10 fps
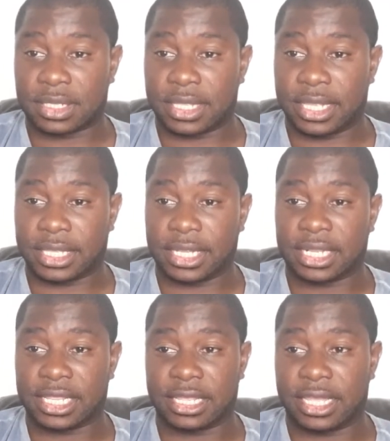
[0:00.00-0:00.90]

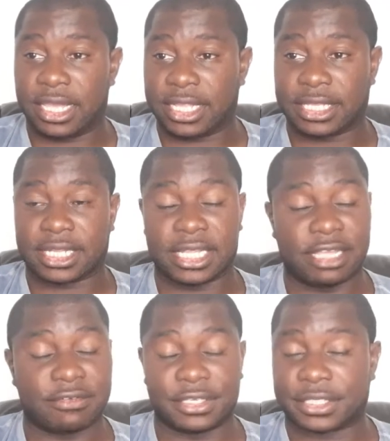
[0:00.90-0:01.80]
headed
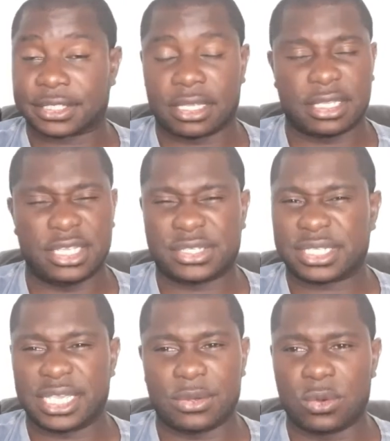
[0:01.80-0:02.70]
clearance. You
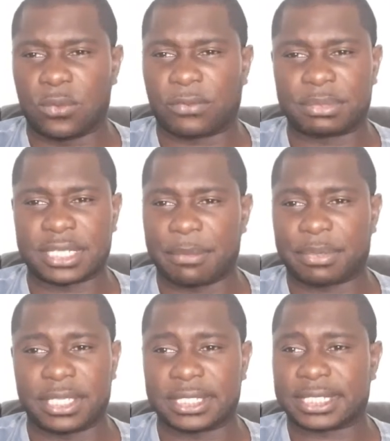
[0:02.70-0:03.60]
see it all from set
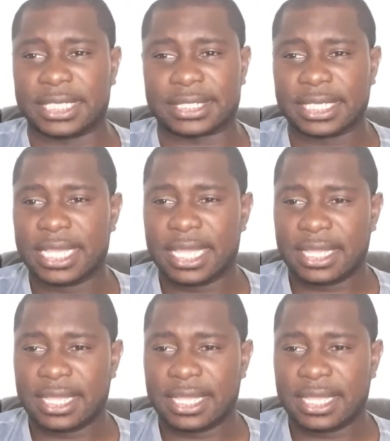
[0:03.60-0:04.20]
pieces.